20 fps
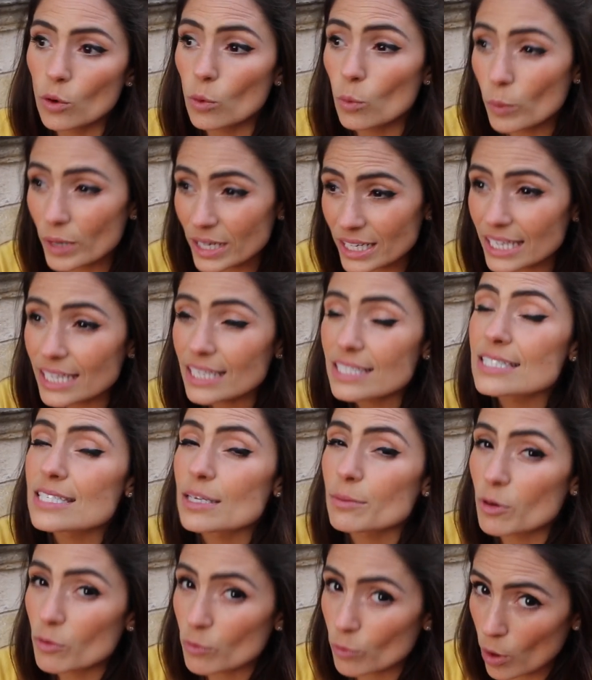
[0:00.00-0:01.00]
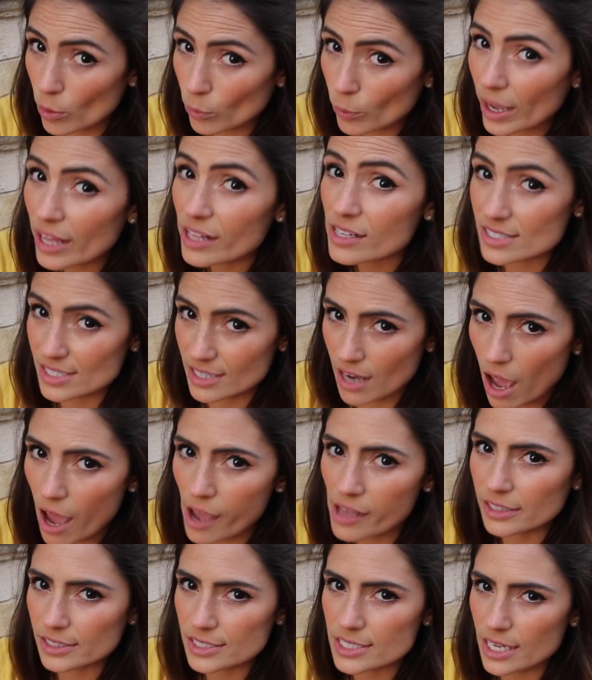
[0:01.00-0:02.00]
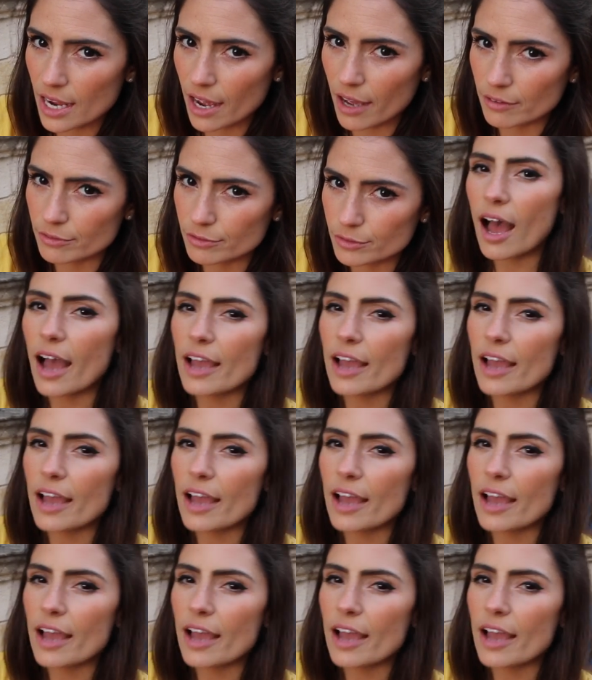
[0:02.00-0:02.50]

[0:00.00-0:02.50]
We need some of what Wales and Ireland have.